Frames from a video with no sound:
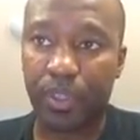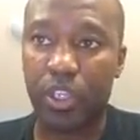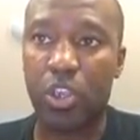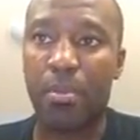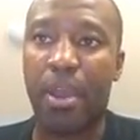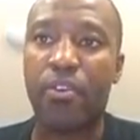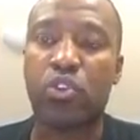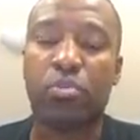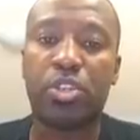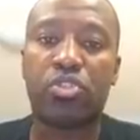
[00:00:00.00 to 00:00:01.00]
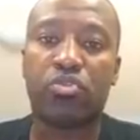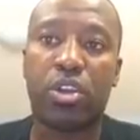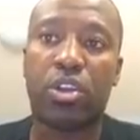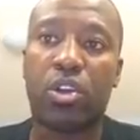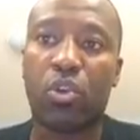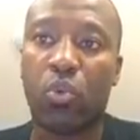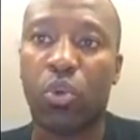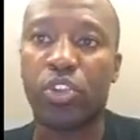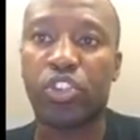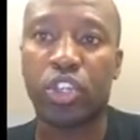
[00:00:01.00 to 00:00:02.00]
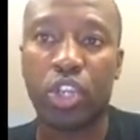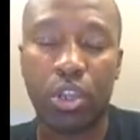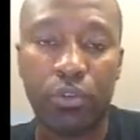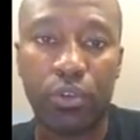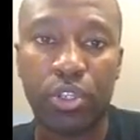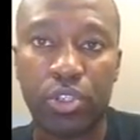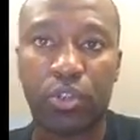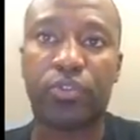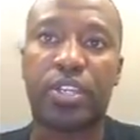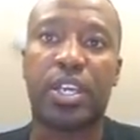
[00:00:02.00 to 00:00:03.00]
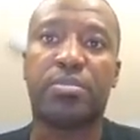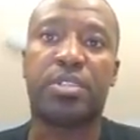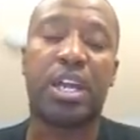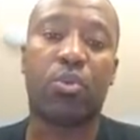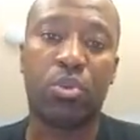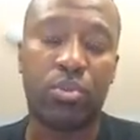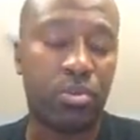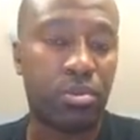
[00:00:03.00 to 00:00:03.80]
Your marriage will be stronger once you go through the tough times that will